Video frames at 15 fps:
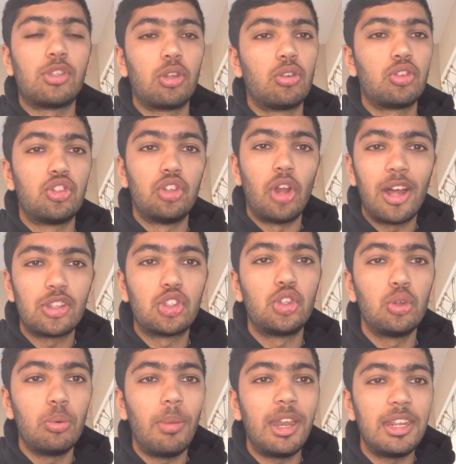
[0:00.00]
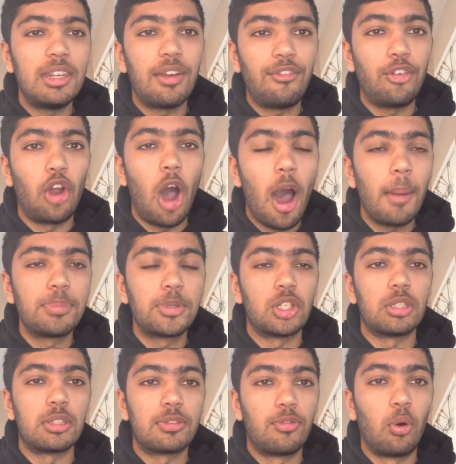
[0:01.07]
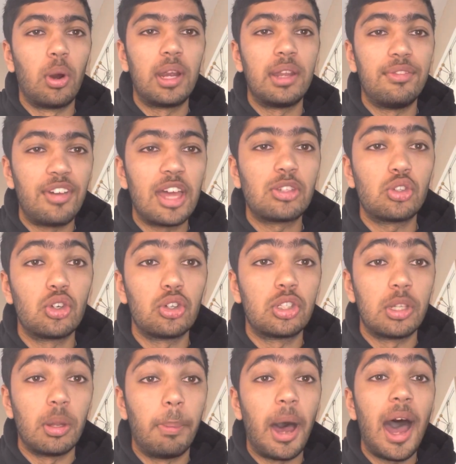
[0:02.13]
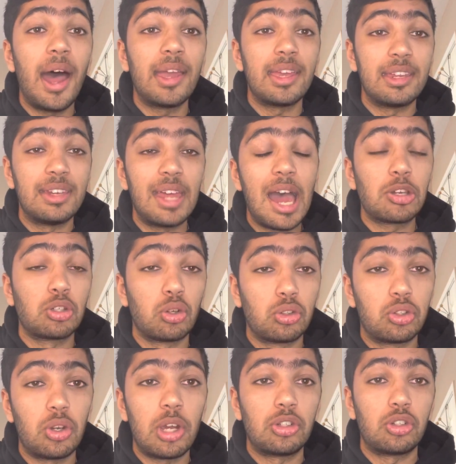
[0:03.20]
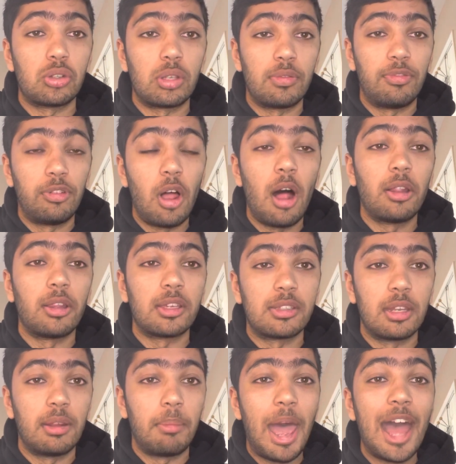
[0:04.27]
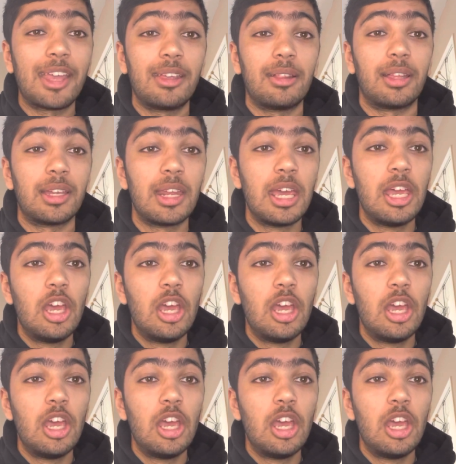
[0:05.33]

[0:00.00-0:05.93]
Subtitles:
So there's not too many different options for investors to buy in National Treasures and Flawless and Immaculate.